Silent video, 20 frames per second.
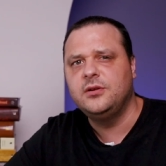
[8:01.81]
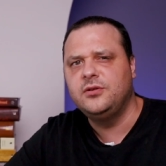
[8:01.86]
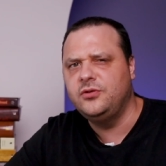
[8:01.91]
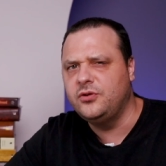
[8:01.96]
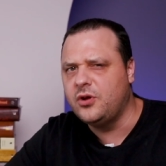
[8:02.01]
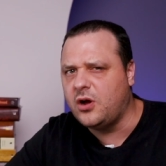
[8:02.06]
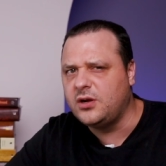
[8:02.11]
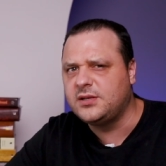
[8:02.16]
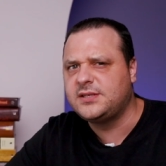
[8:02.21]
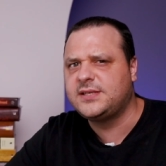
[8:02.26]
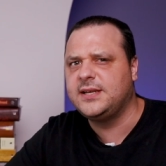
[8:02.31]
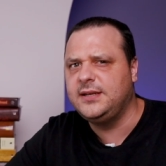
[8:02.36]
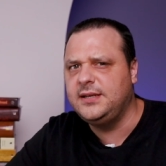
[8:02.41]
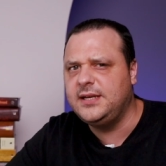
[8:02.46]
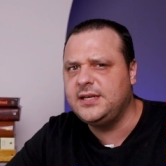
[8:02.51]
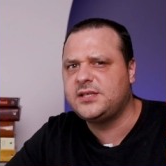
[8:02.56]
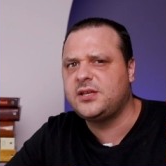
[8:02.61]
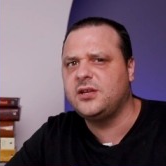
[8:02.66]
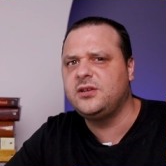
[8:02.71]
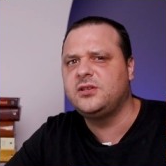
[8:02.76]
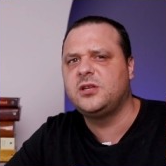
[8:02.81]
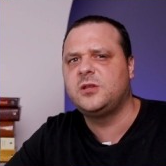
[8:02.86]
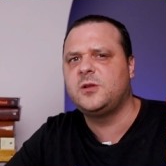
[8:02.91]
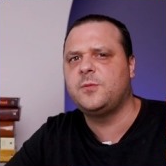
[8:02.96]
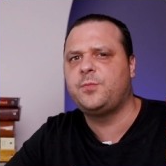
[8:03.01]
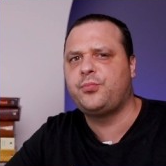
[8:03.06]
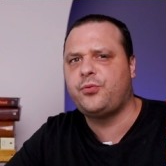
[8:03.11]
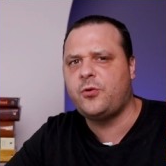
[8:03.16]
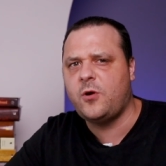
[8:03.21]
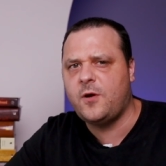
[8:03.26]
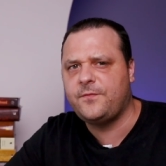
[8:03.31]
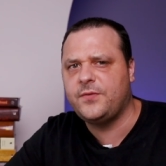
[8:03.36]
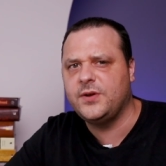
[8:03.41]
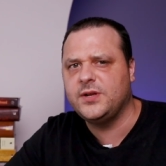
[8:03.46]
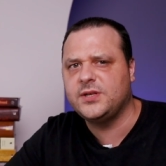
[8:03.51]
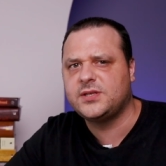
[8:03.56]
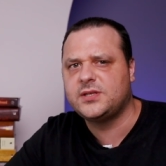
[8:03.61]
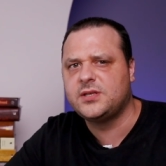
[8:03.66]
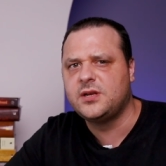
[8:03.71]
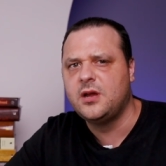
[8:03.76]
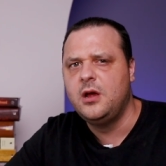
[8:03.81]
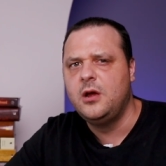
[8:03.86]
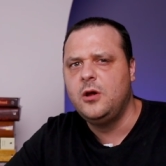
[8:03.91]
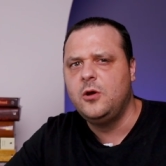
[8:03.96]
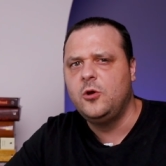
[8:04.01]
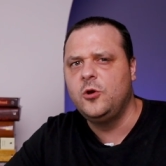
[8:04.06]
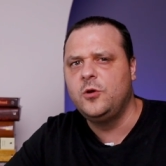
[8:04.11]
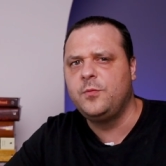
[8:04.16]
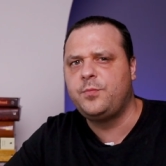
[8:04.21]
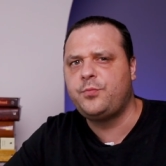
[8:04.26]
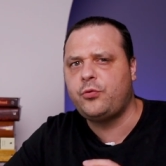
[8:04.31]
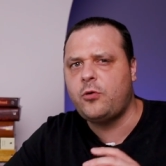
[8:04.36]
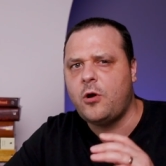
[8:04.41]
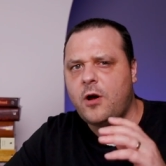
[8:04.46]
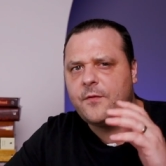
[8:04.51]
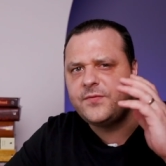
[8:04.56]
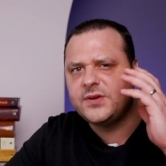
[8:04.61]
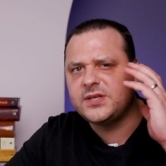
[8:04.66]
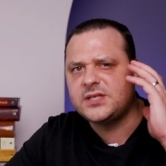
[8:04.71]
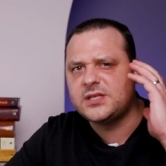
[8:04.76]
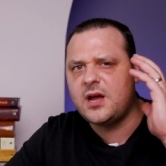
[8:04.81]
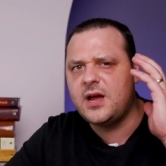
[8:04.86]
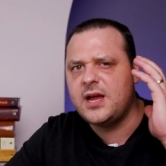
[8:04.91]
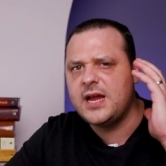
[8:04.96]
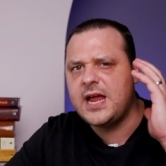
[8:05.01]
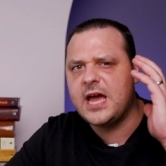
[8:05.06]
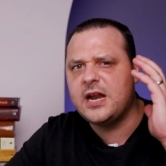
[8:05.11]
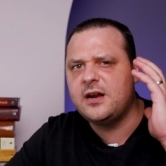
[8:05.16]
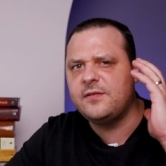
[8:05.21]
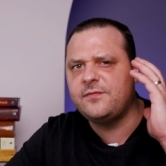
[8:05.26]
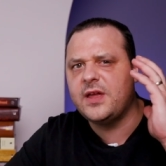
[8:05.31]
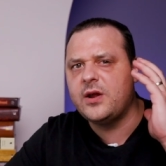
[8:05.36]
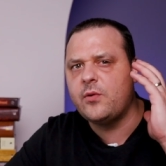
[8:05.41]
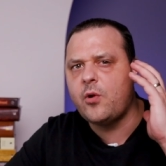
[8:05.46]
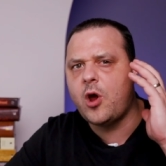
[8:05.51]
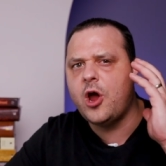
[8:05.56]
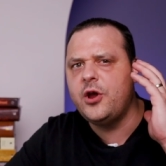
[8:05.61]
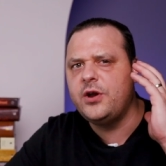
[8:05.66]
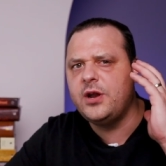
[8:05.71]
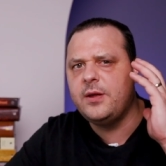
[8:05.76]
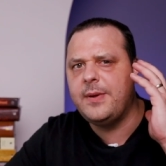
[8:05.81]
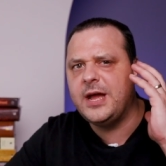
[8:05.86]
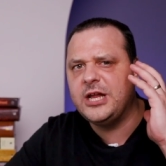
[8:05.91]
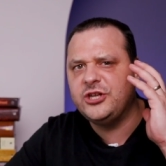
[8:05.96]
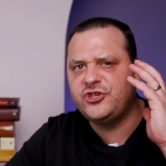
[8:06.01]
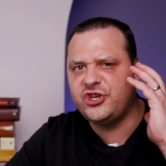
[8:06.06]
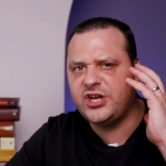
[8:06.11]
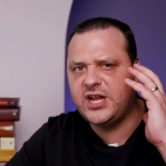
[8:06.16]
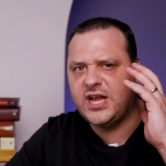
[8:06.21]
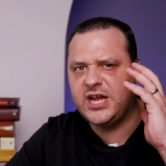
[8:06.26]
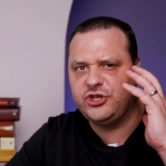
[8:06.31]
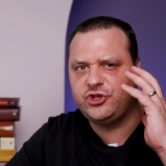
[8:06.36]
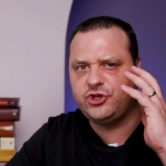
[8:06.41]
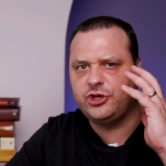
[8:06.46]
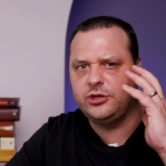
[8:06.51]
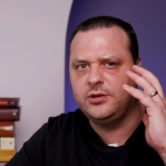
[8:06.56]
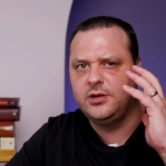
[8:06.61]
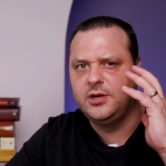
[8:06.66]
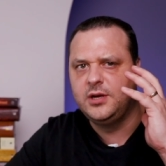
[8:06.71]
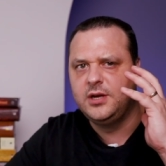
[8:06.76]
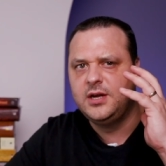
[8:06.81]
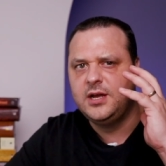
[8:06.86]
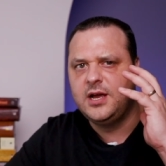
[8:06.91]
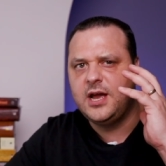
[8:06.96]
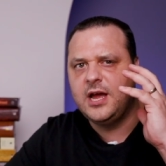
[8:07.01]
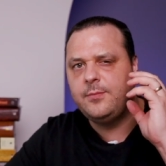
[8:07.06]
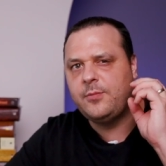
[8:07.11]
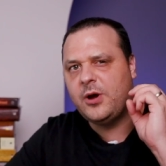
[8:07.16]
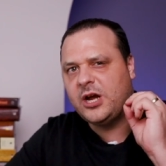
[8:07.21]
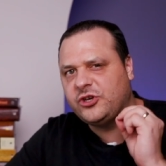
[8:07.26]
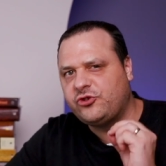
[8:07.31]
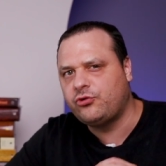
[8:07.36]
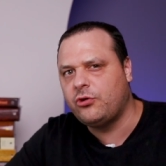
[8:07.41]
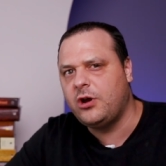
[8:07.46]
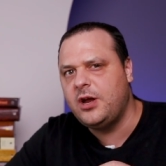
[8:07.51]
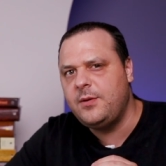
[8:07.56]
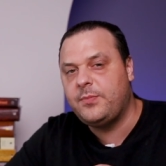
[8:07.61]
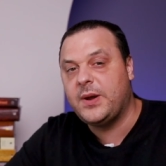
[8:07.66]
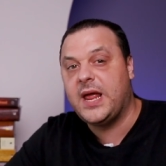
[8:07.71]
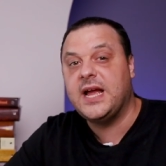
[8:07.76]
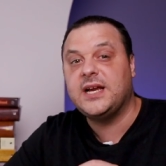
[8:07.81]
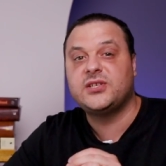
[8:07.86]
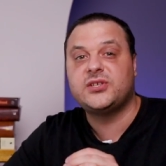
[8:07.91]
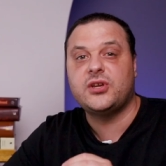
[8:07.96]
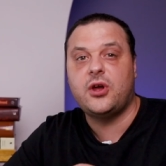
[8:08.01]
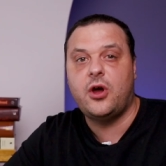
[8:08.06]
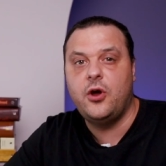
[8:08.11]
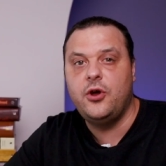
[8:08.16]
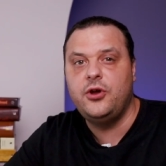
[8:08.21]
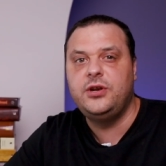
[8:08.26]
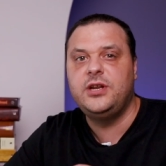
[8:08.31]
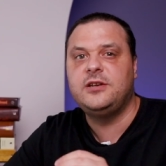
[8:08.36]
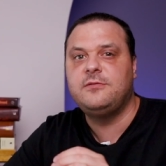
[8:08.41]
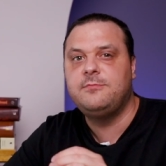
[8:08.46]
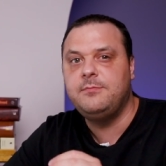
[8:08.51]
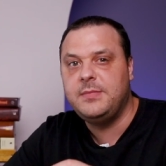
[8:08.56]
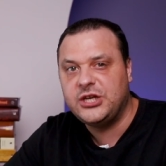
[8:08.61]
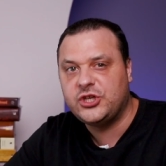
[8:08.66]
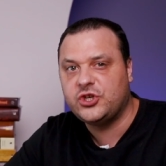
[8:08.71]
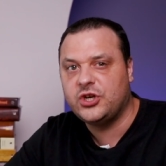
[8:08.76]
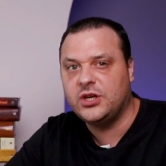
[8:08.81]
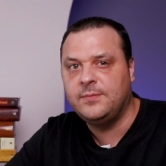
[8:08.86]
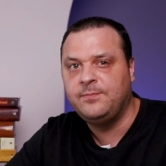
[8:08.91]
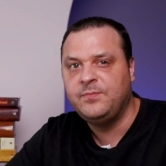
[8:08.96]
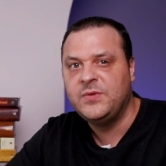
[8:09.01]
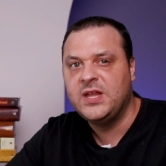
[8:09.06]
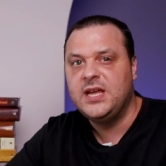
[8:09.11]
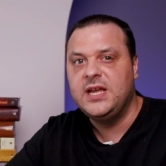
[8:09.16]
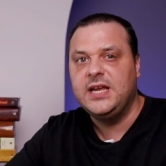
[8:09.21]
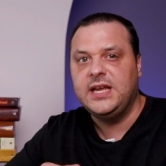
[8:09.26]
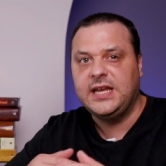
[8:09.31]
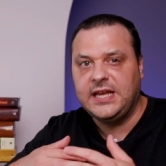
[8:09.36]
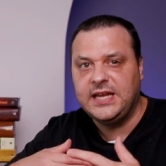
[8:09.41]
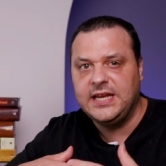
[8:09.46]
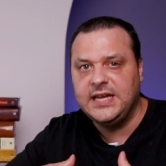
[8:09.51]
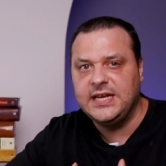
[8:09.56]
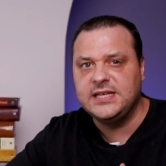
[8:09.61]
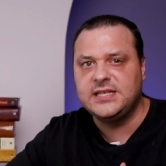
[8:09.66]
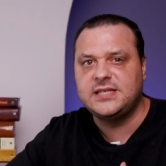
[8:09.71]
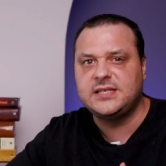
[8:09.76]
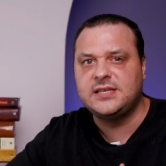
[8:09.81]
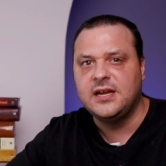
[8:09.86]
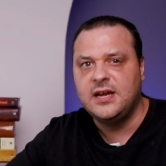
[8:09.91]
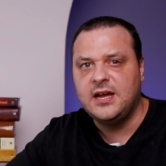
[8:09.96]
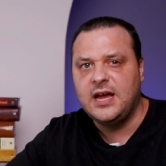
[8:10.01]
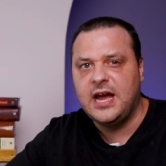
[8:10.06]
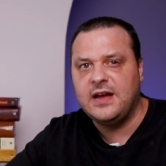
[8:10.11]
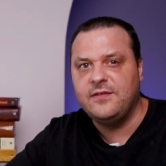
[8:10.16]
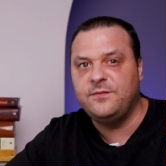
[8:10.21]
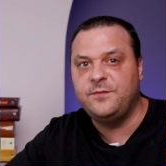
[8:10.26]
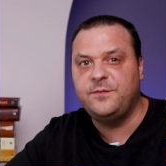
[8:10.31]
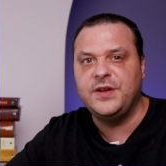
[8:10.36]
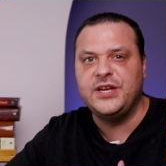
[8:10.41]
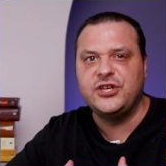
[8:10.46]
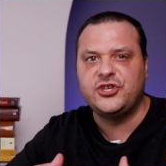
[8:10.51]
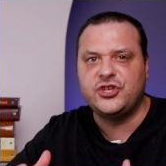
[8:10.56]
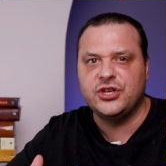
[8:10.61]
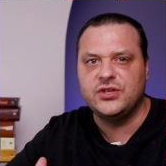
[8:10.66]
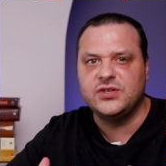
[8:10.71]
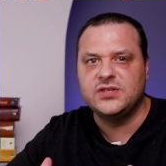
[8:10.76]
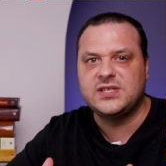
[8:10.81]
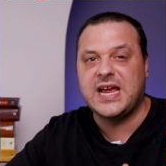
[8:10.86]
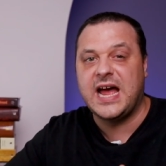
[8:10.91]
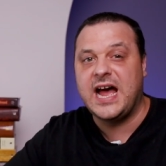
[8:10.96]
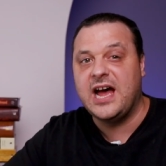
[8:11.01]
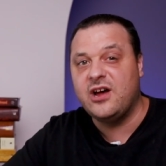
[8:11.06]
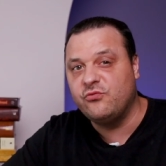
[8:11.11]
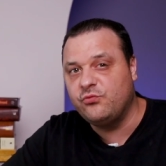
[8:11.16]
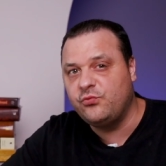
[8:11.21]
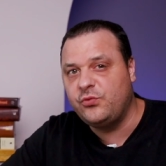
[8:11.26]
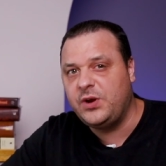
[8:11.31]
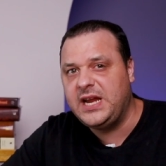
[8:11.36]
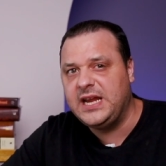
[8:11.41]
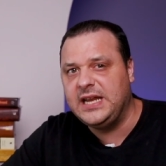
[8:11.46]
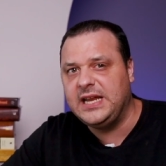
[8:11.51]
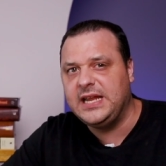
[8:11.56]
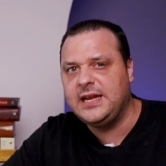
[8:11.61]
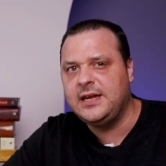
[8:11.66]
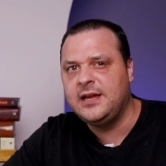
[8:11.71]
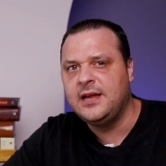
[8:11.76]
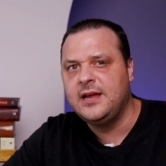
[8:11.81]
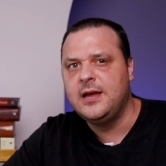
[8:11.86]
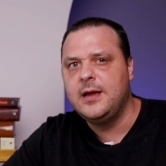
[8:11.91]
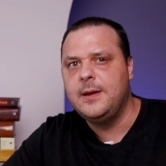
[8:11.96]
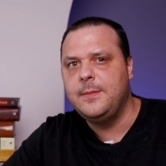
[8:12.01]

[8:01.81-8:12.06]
not to listen to the prophets who prophesy out of their own imagination. And by Troy Black's own admission, his uh, visions are really